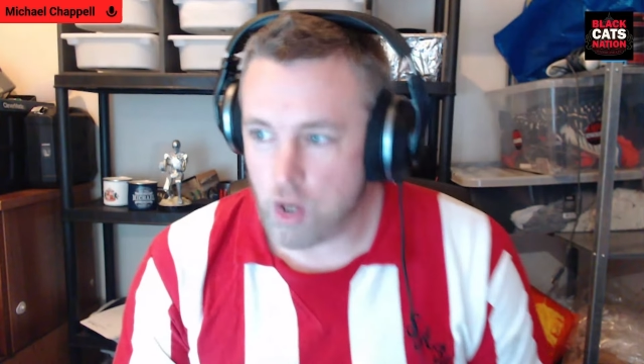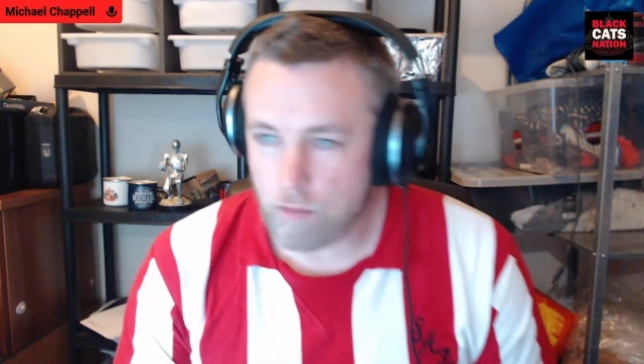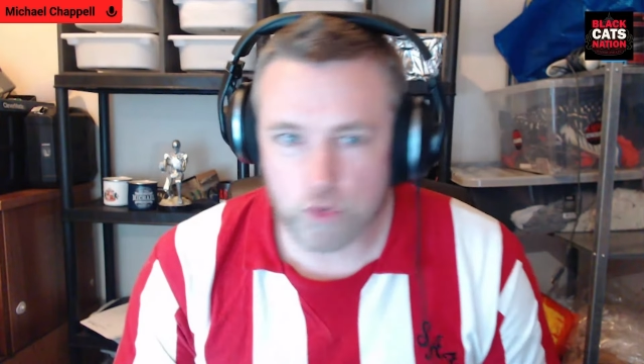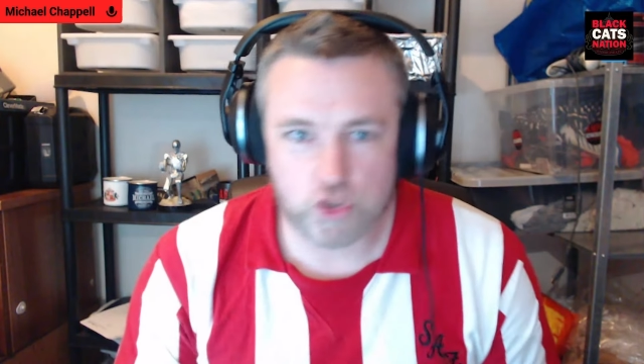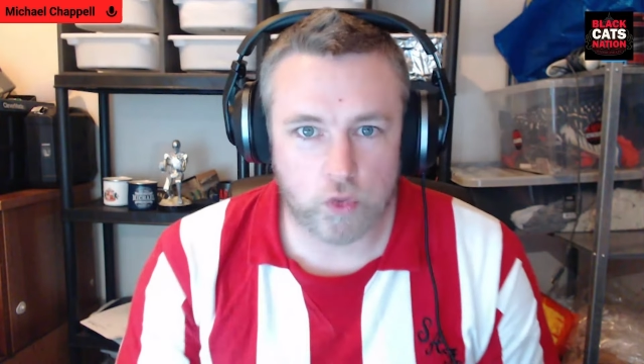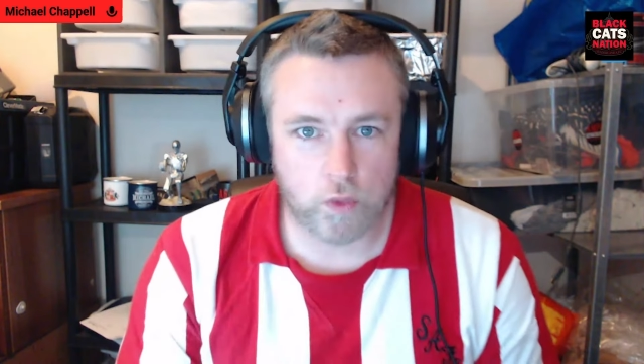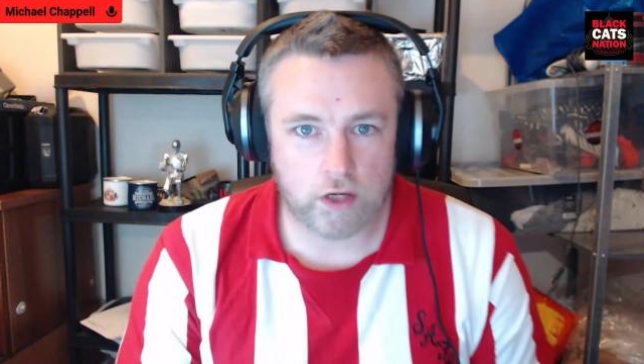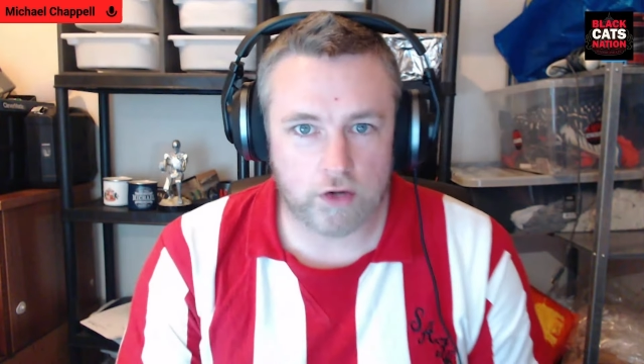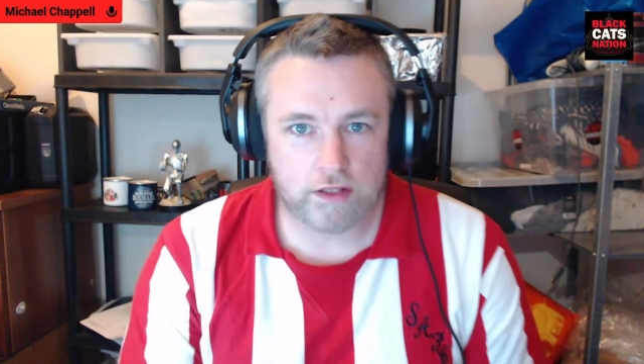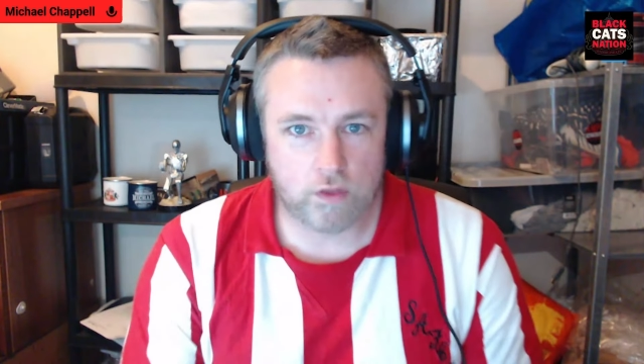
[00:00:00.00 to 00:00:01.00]
Not much
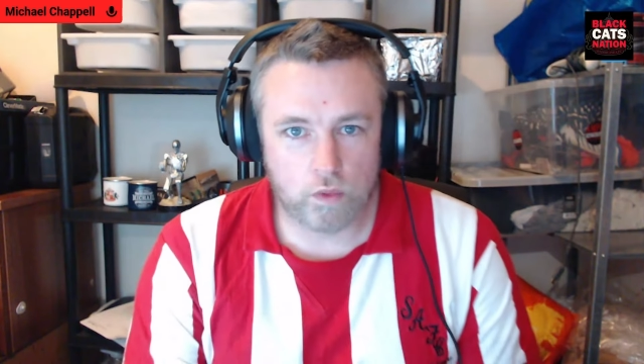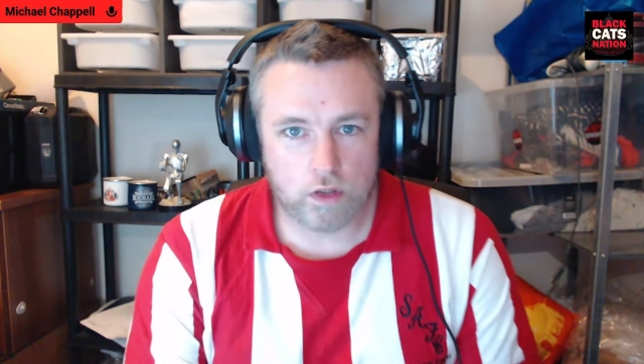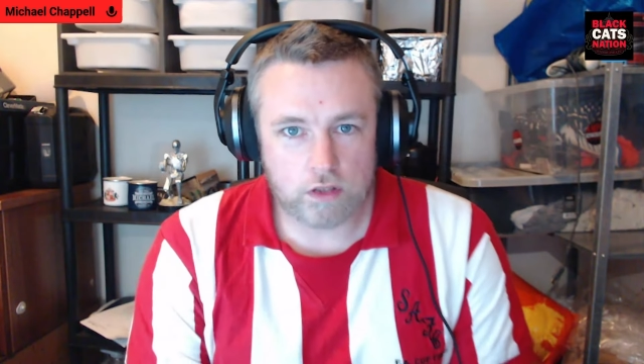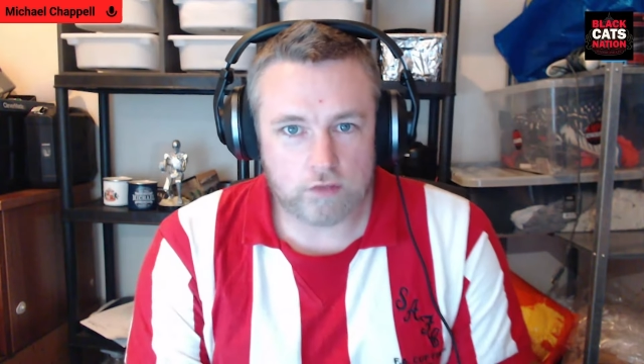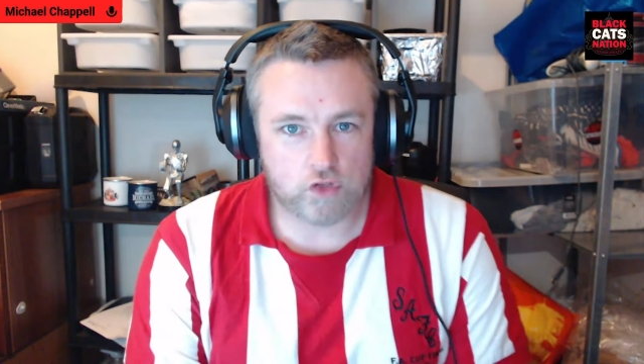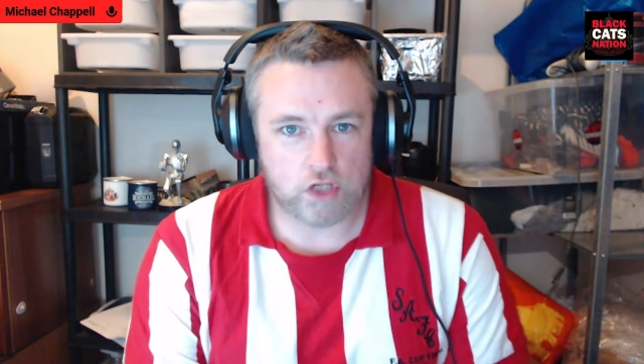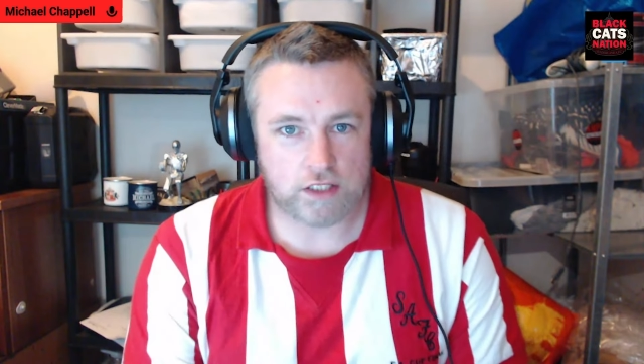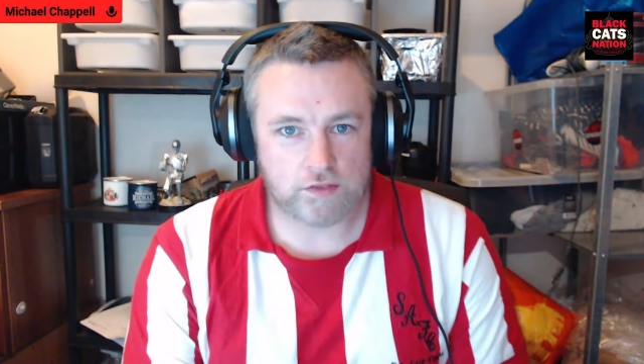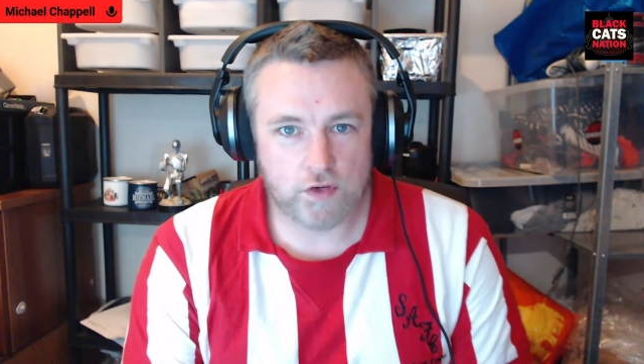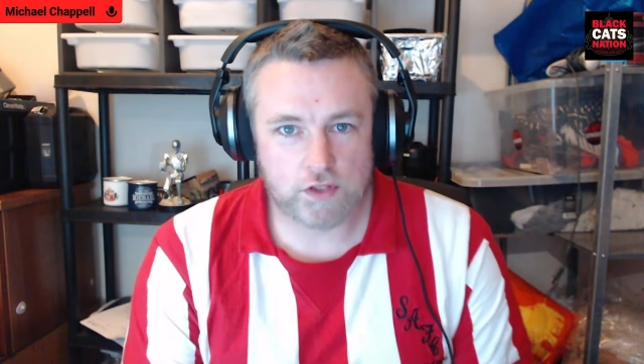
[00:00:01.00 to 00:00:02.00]
going on in the world of
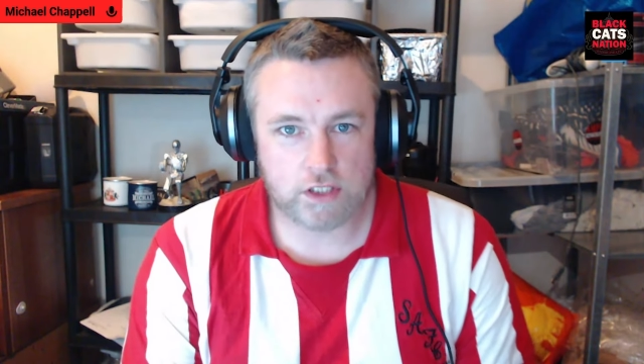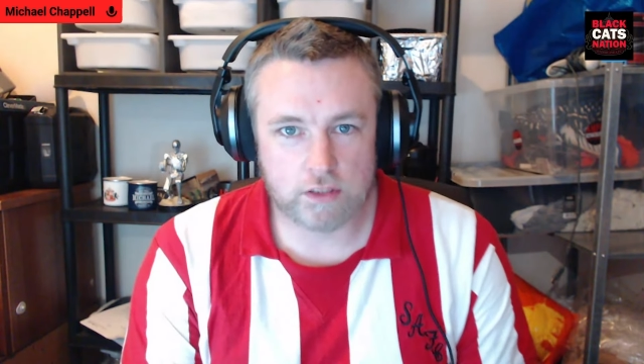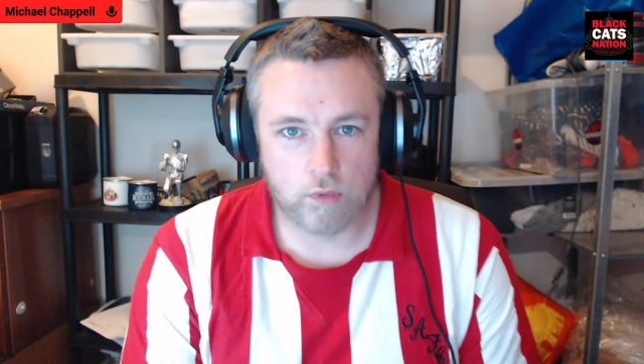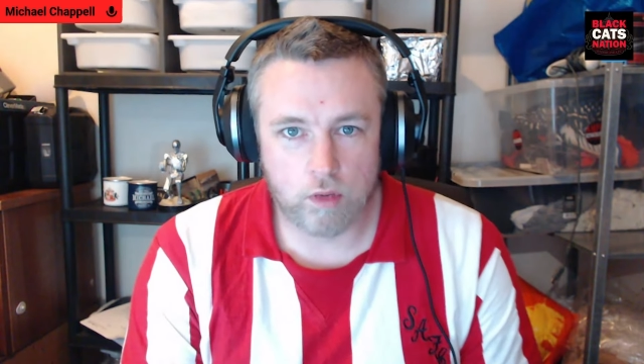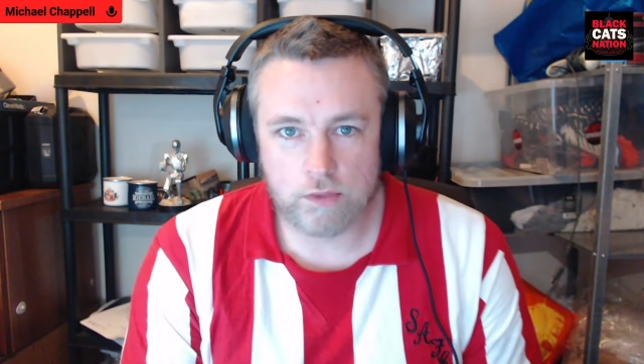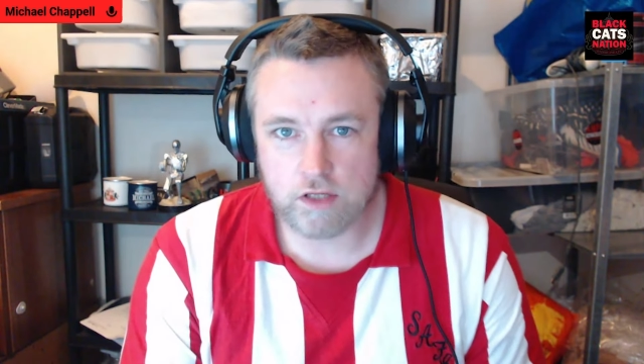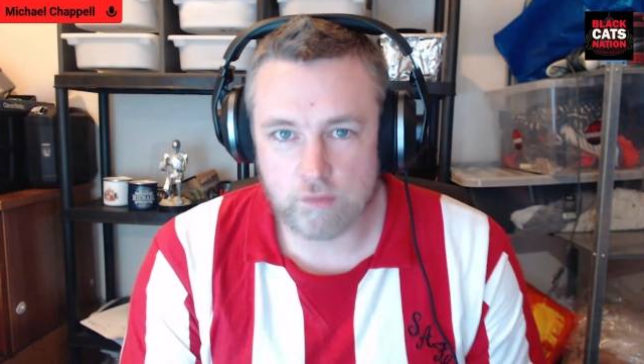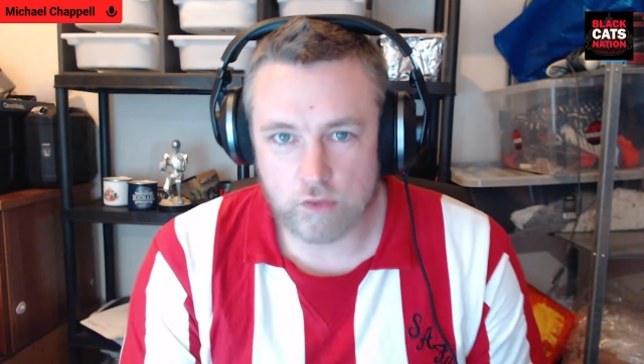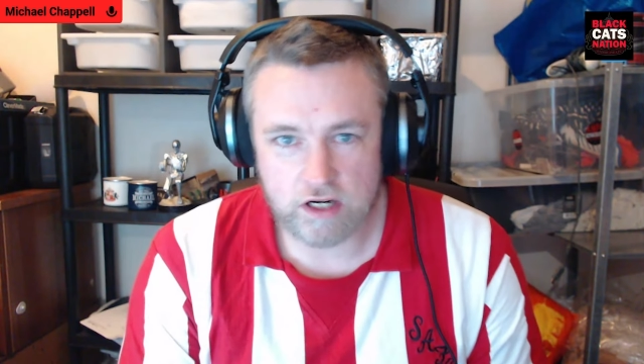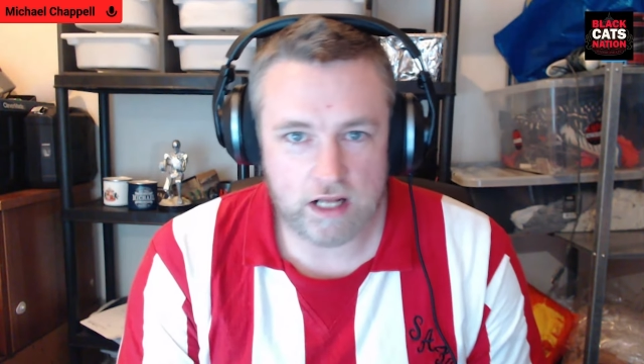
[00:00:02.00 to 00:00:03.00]
transfers at the moment
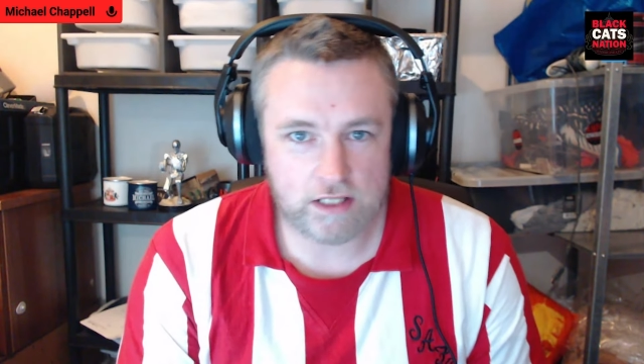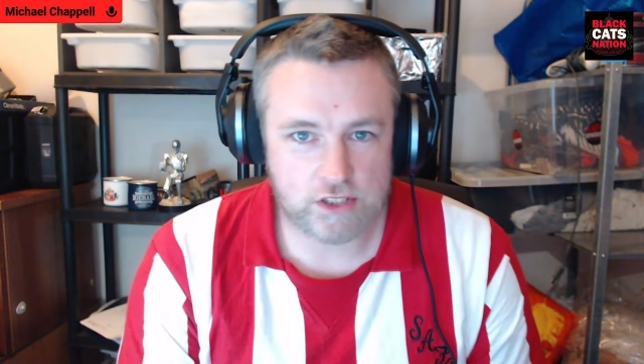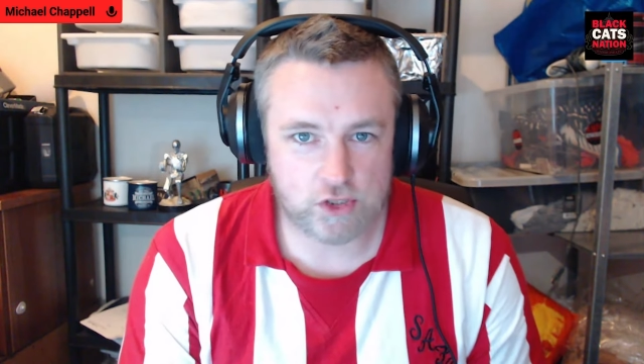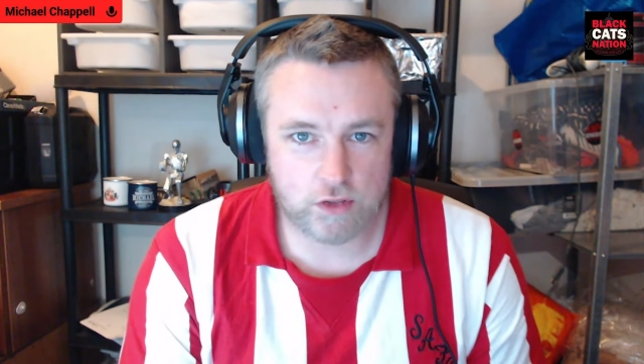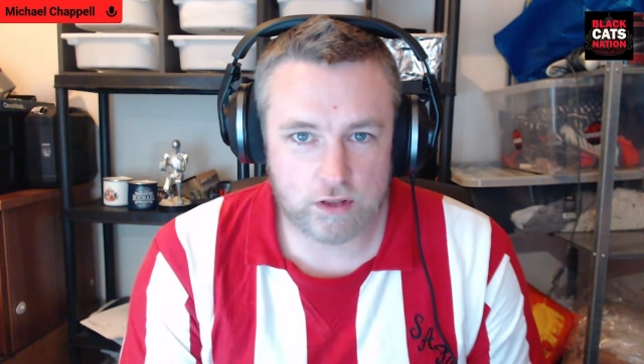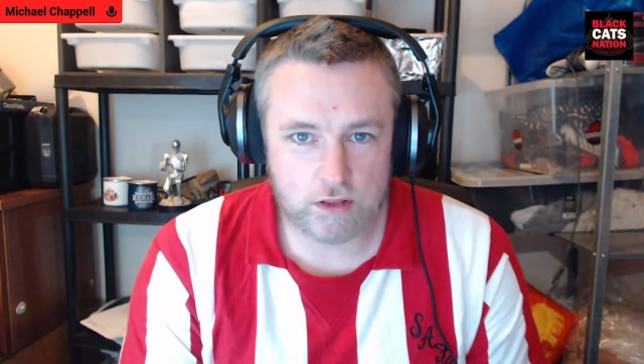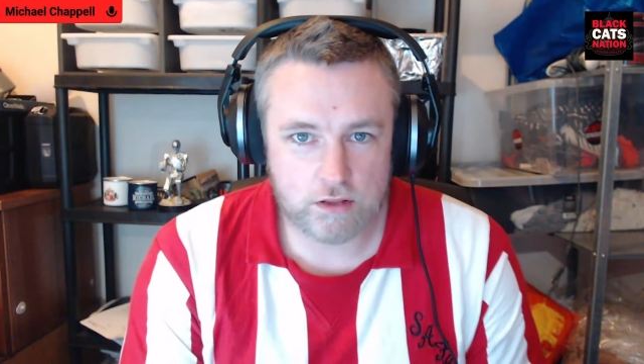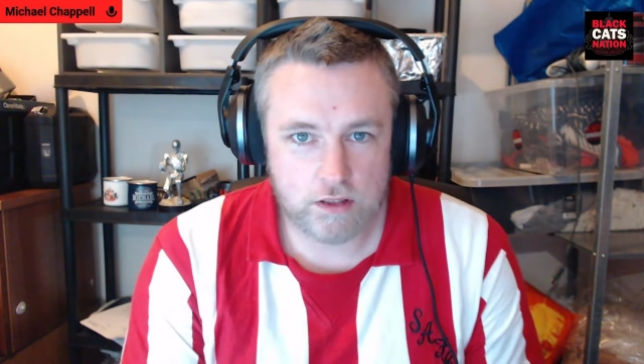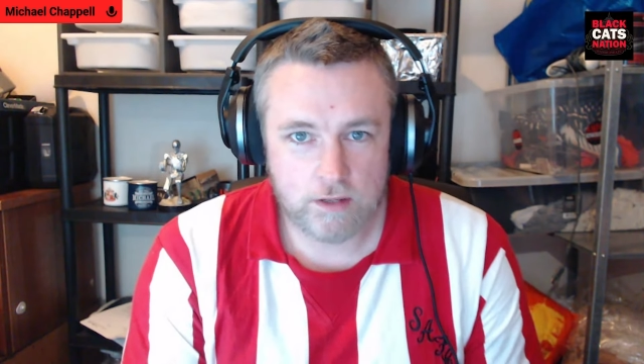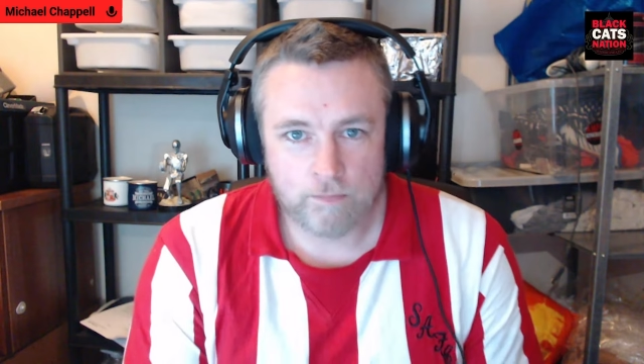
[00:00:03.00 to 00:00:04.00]
as regards
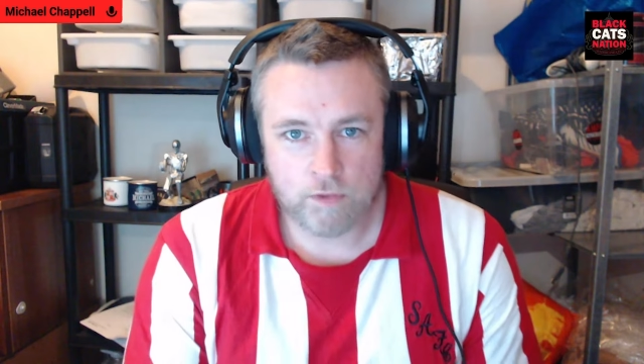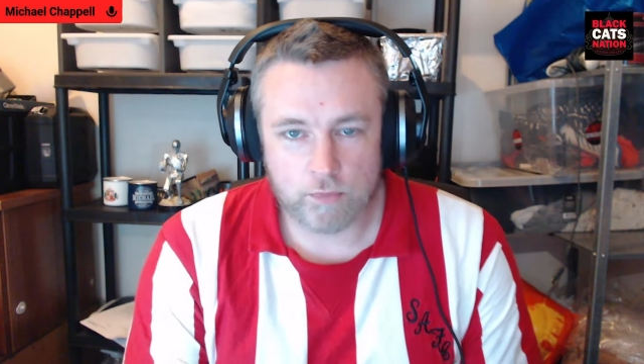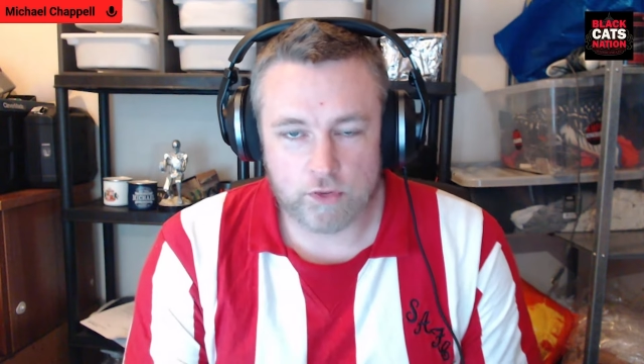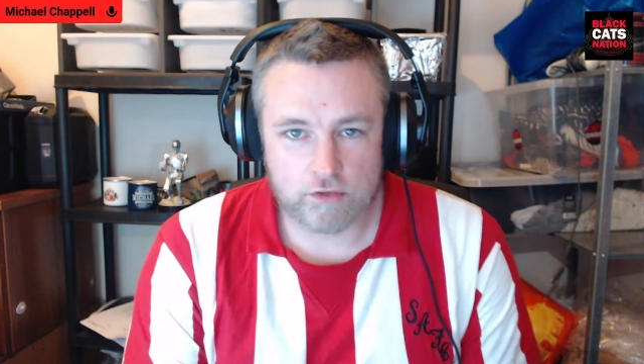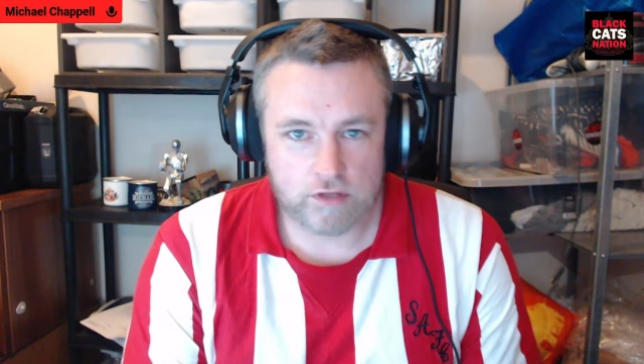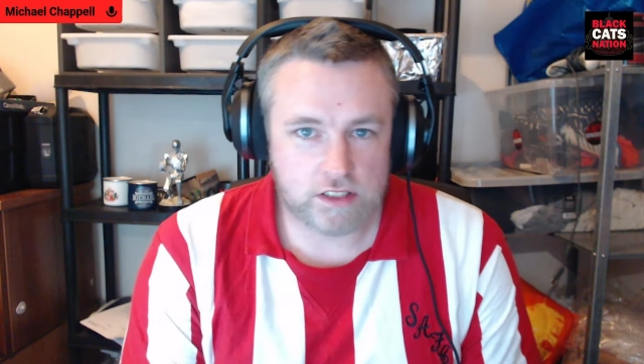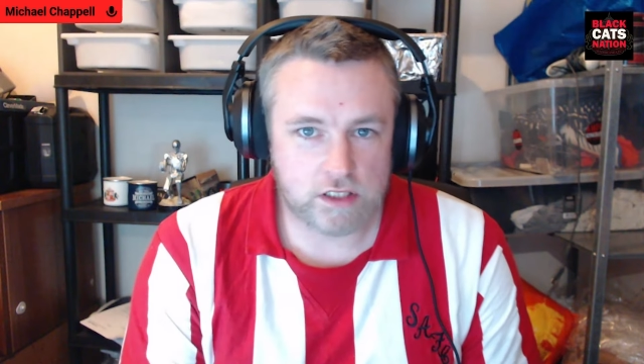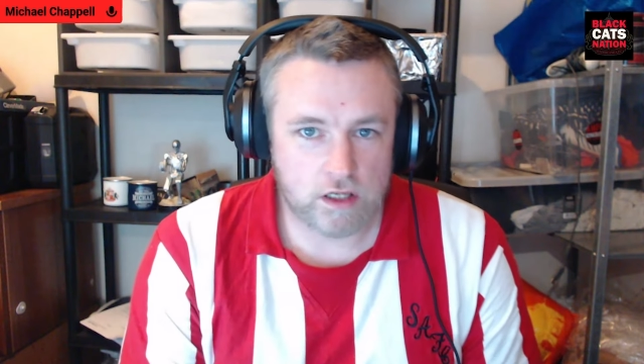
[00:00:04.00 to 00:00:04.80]
Sunderland, but there is